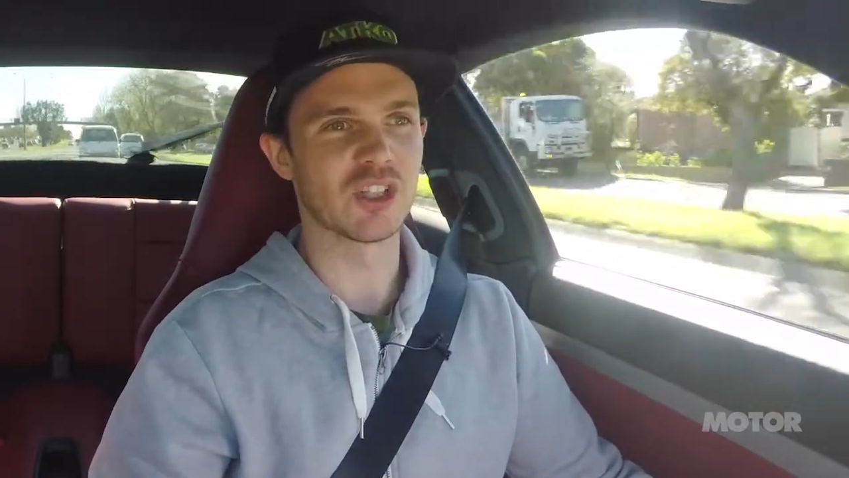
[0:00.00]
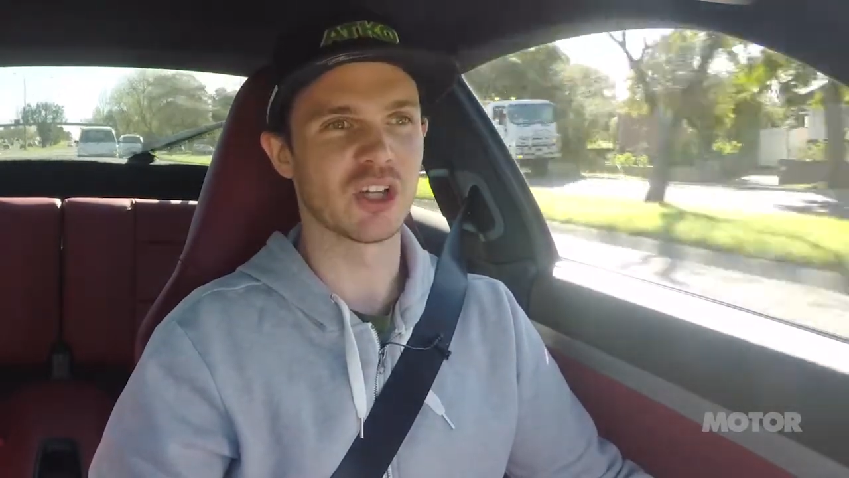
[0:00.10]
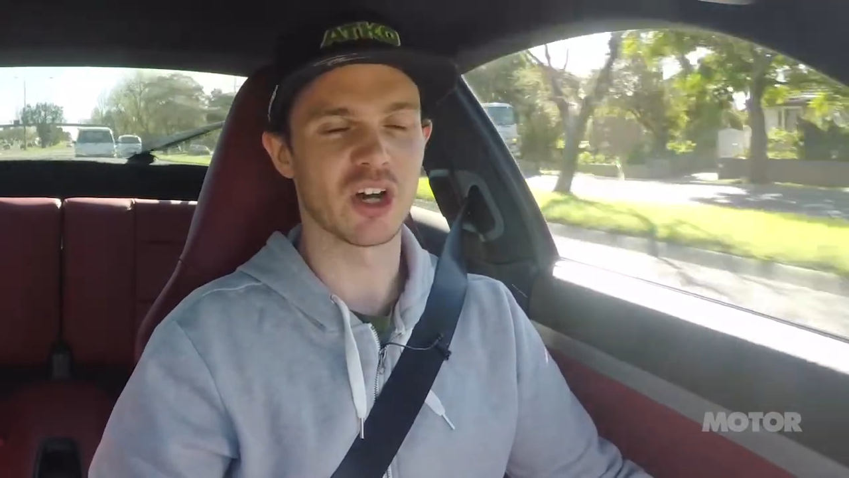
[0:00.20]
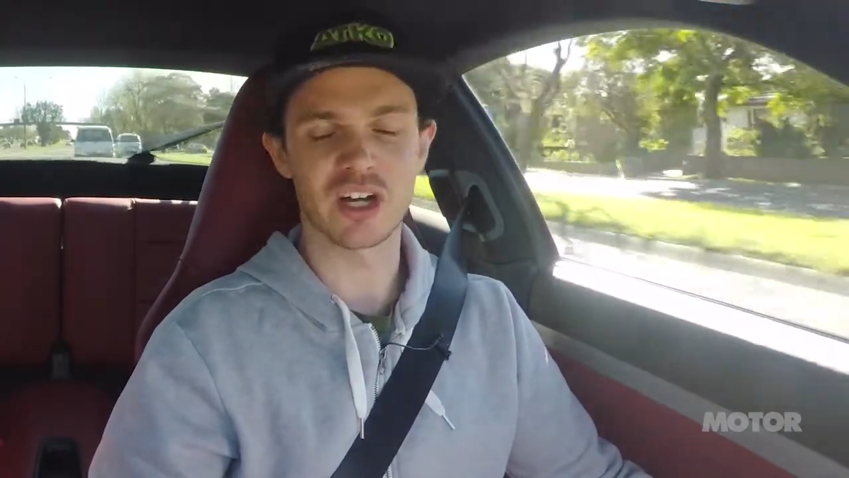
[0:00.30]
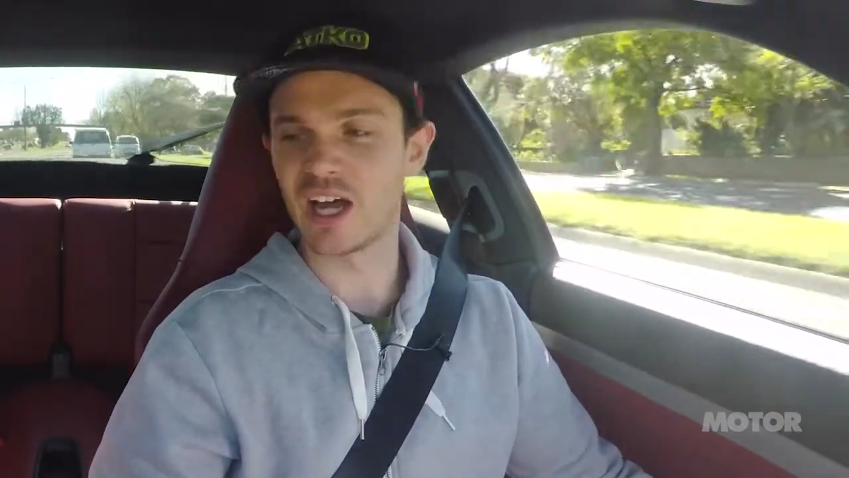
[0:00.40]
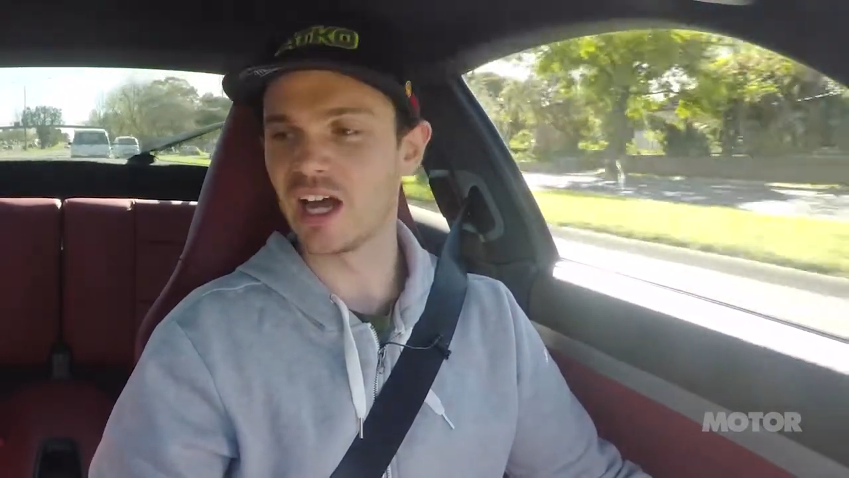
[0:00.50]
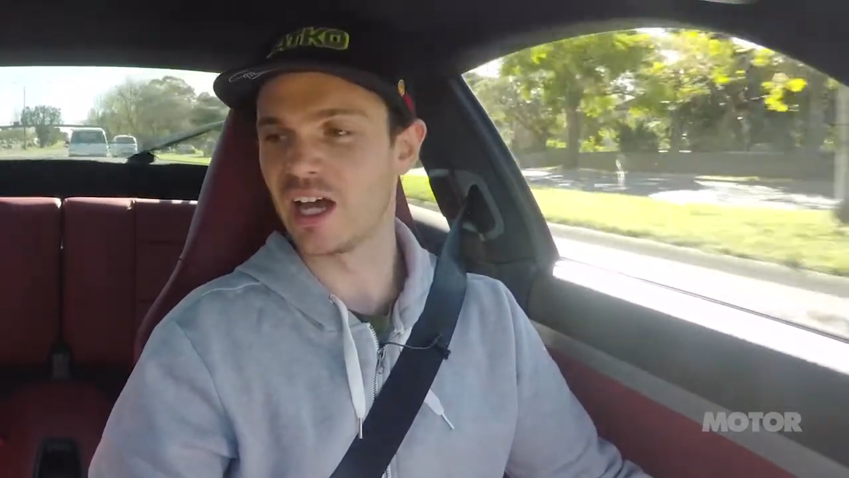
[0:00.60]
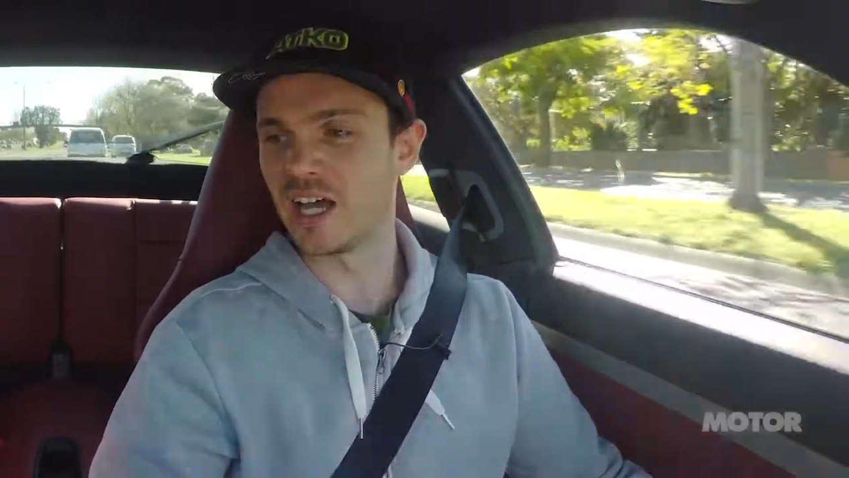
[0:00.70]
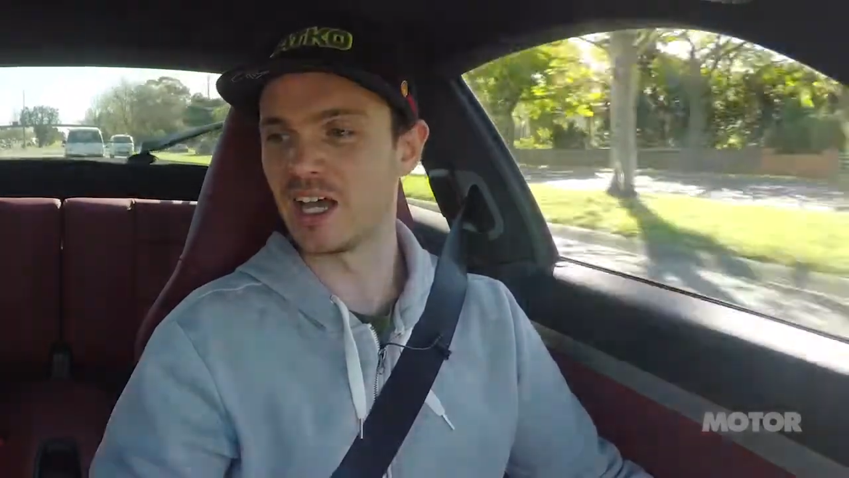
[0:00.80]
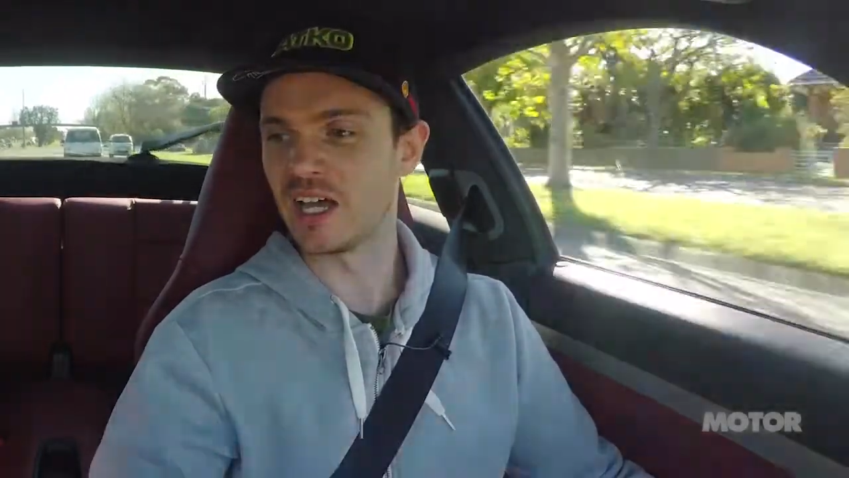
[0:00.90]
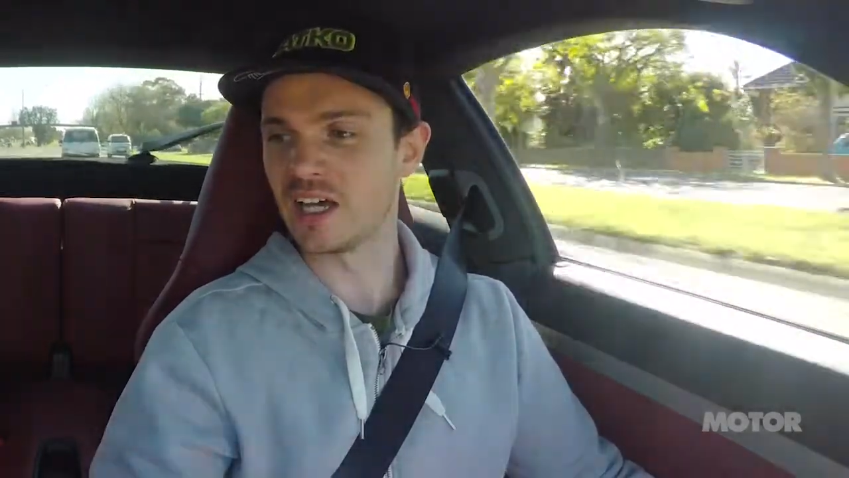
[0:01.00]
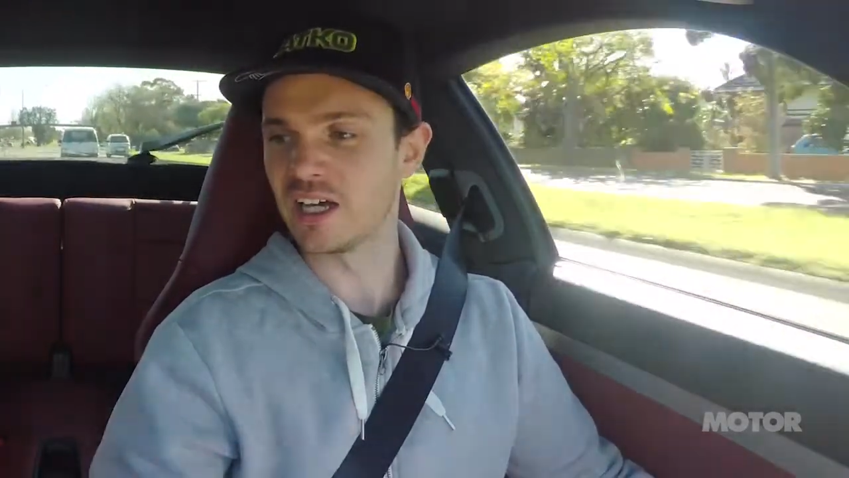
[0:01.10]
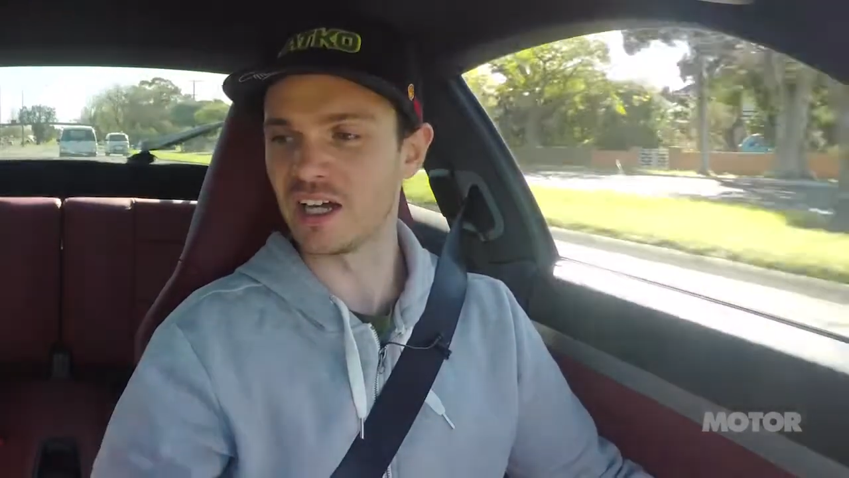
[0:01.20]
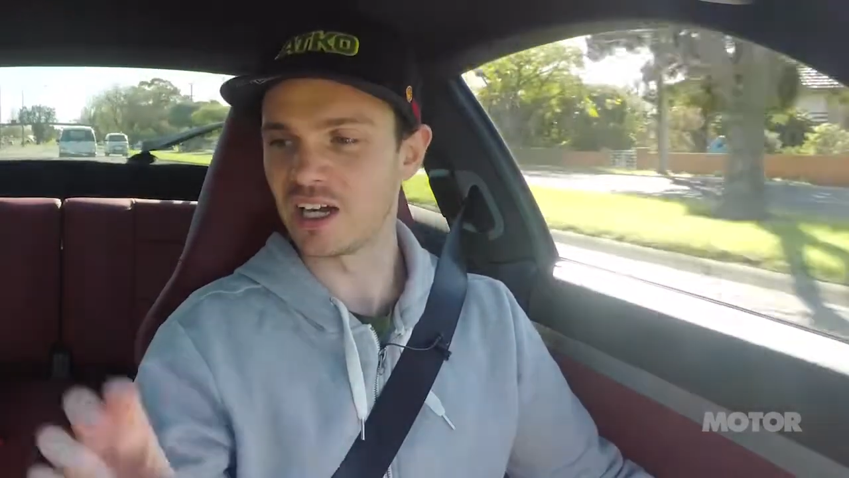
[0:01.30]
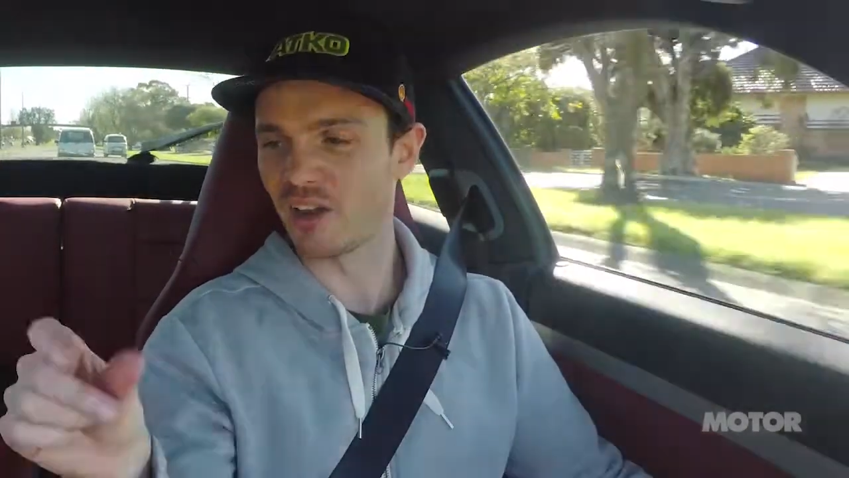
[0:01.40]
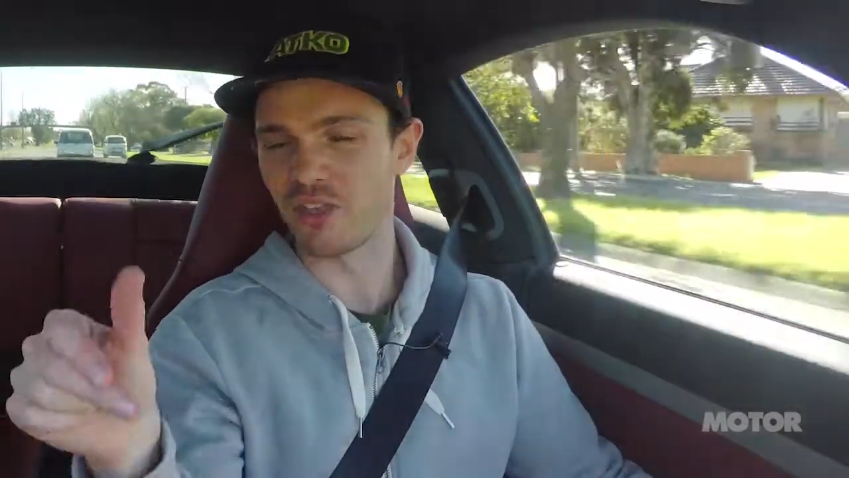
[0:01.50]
You got a little